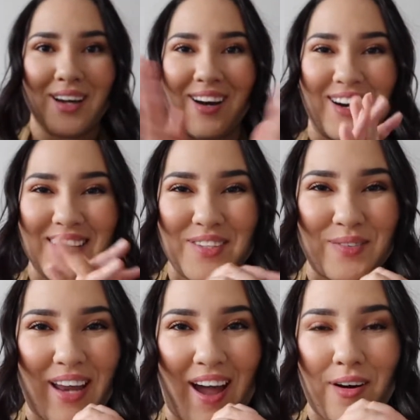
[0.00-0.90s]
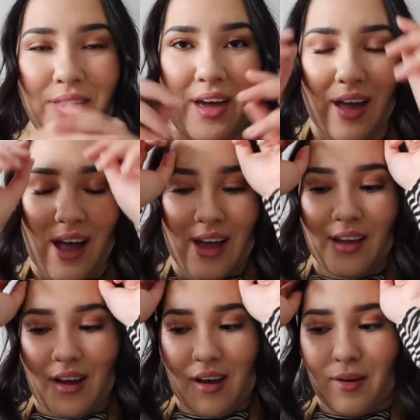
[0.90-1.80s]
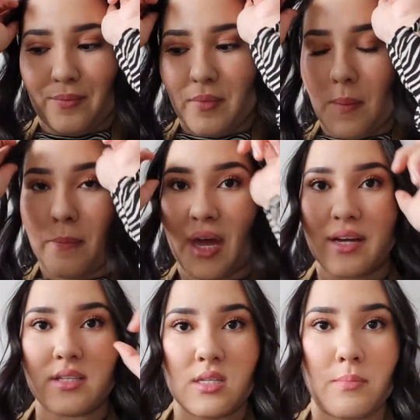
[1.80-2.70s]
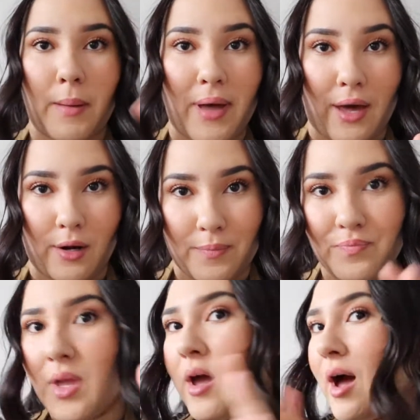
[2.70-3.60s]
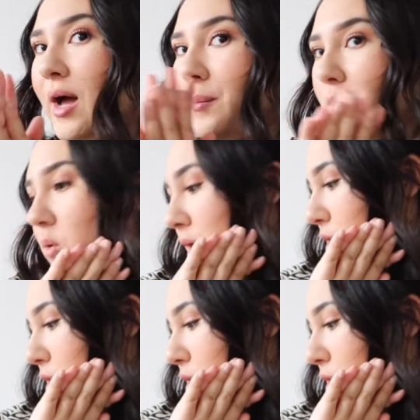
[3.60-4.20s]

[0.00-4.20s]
Alright, so now that I mixed my batter, I'm going